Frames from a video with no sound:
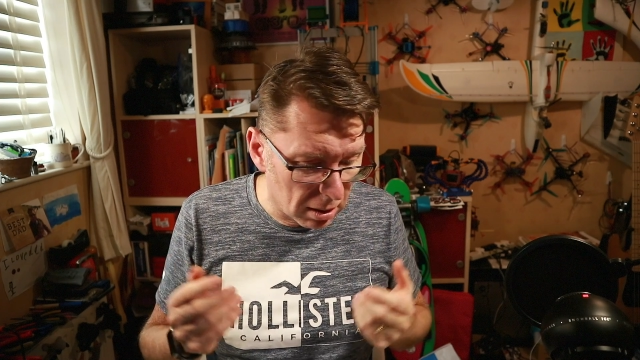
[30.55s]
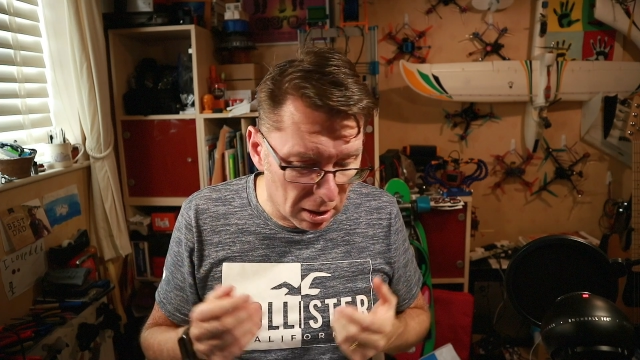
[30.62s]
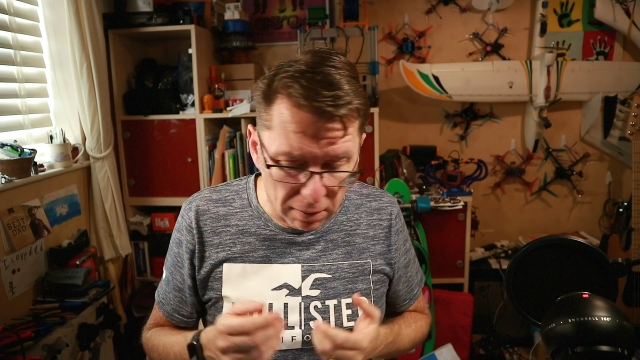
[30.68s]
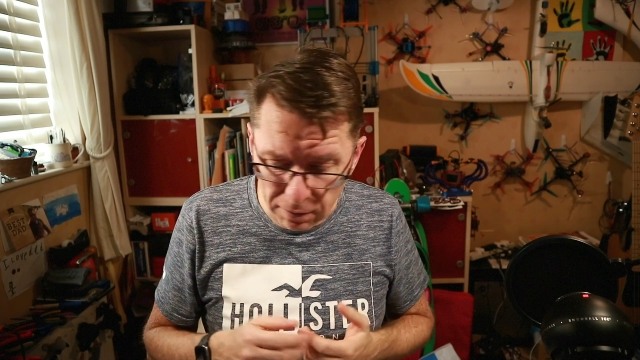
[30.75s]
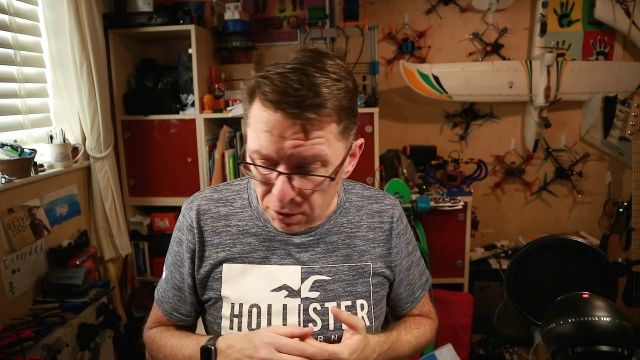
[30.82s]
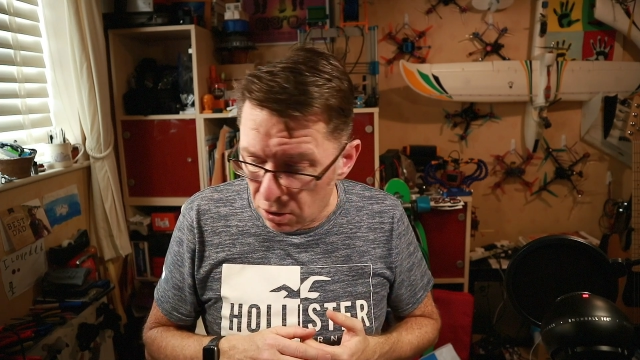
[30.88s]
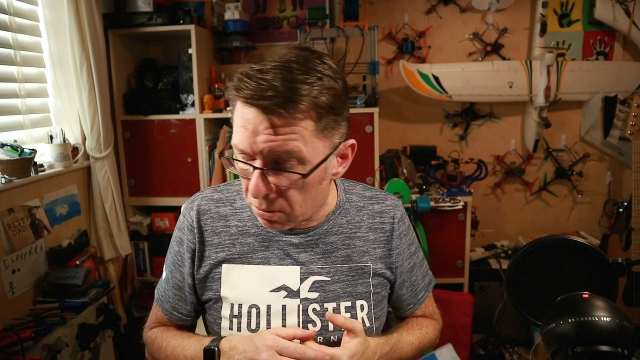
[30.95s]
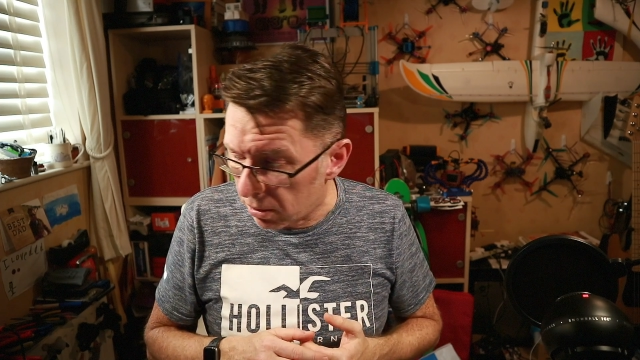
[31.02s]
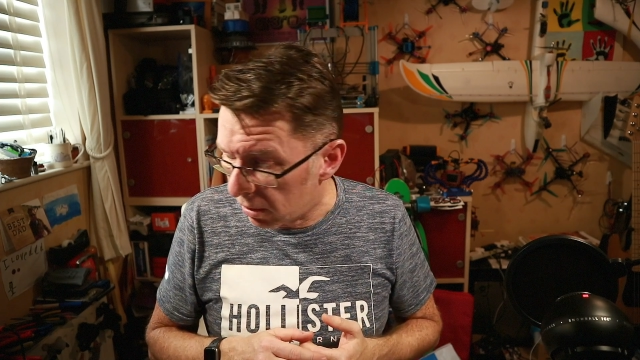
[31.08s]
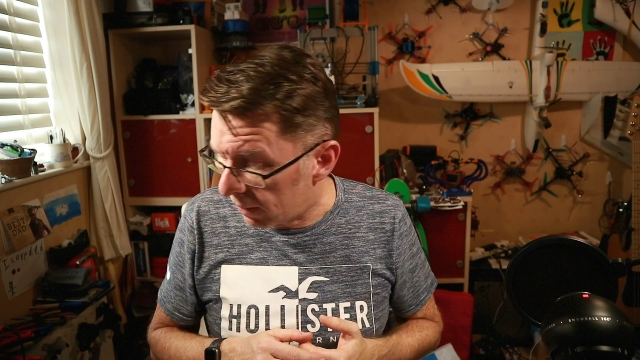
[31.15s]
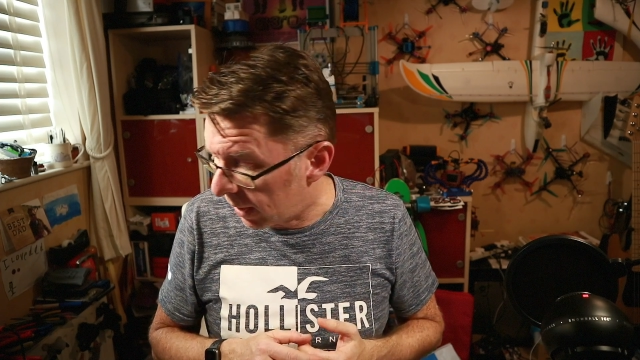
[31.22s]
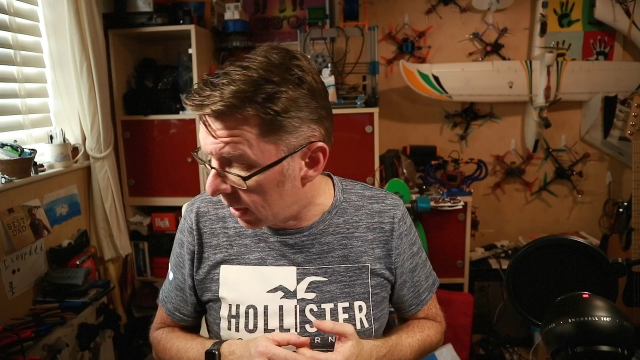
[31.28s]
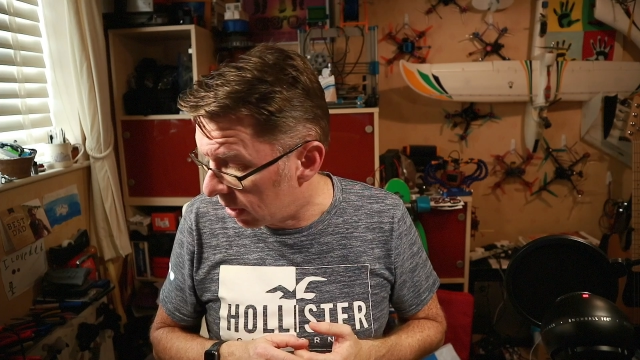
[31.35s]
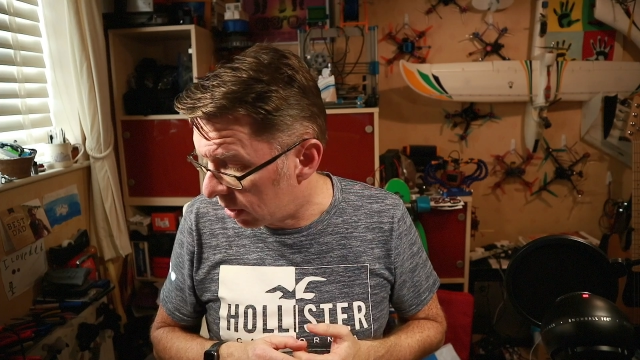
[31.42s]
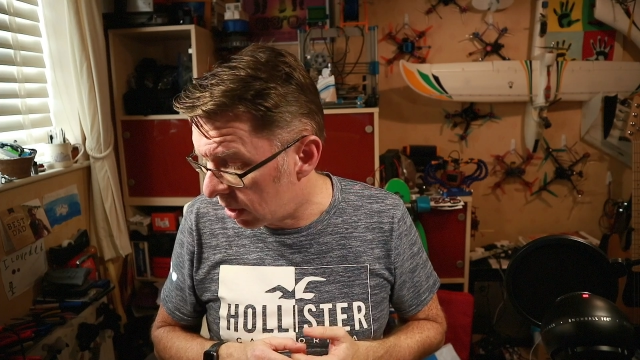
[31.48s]
have got one
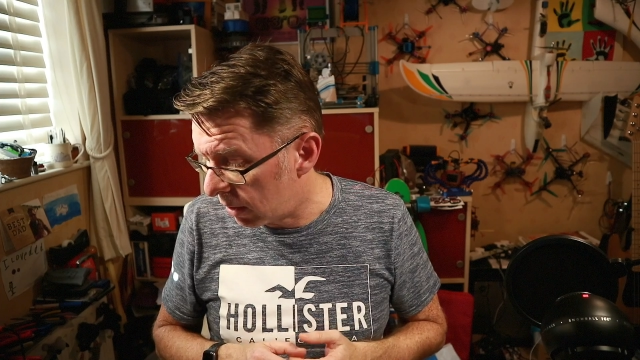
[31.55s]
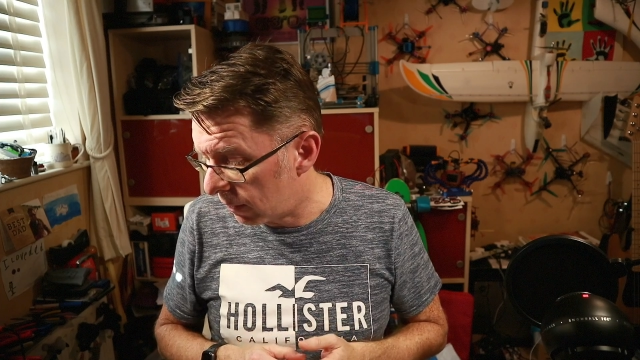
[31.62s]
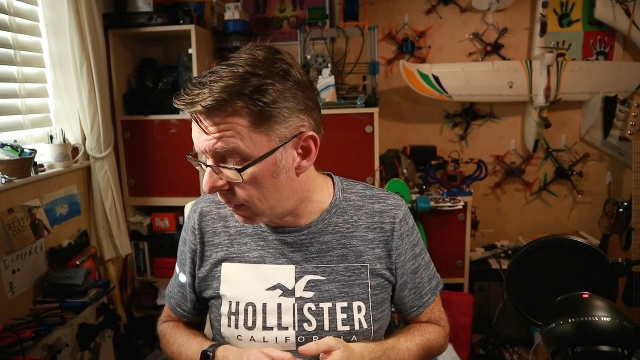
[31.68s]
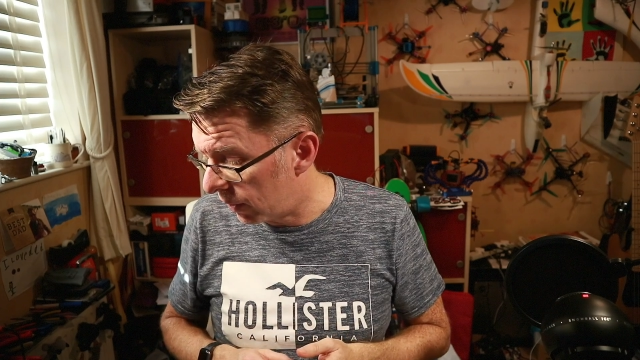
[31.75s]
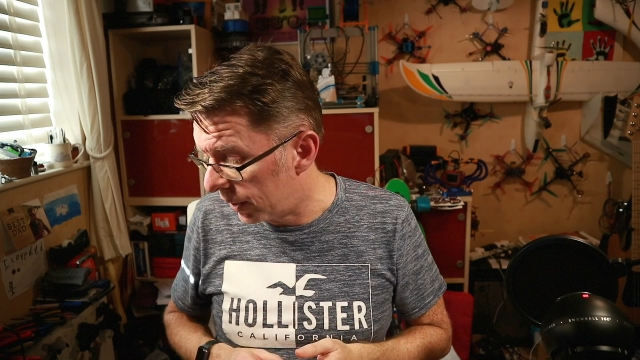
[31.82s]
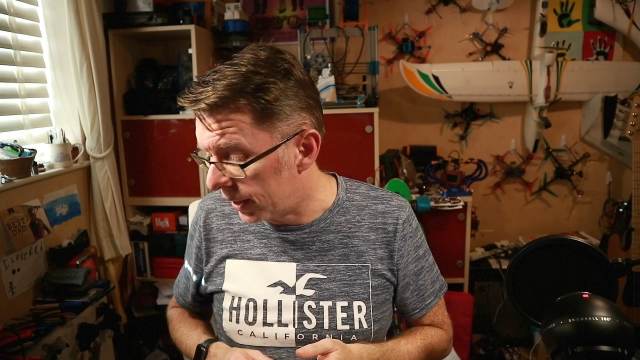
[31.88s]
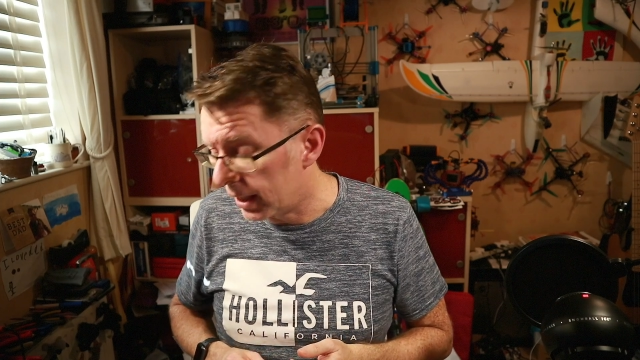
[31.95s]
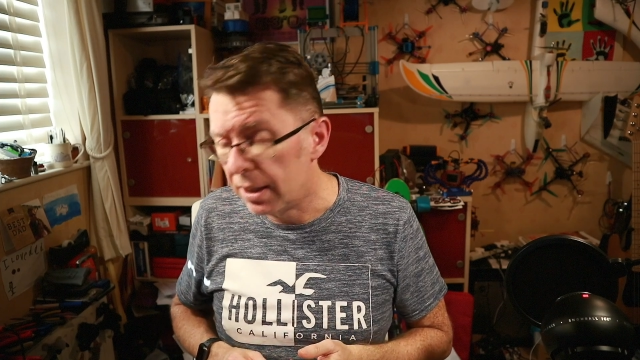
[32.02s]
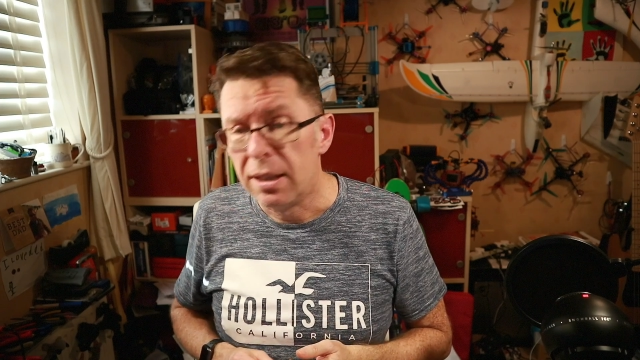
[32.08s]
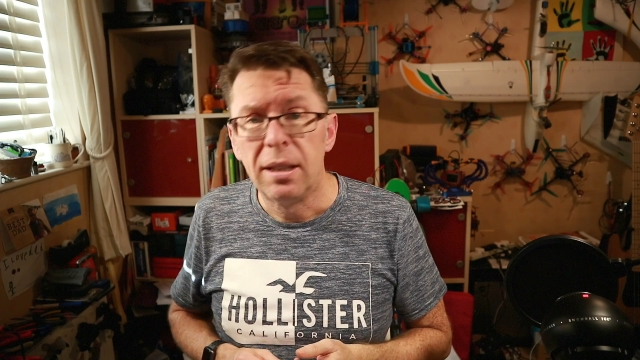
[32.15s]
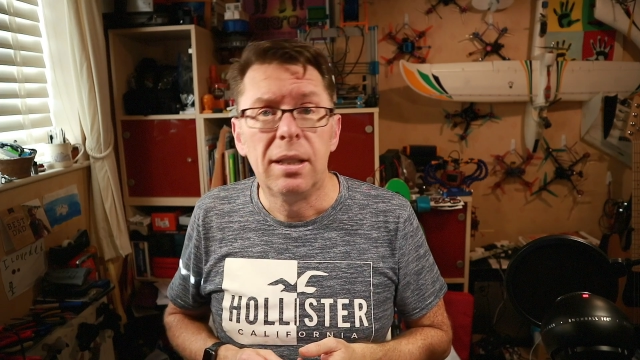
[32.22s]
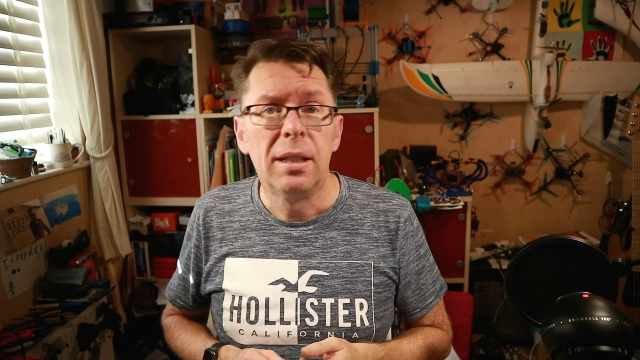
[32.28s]
around, I can't find it,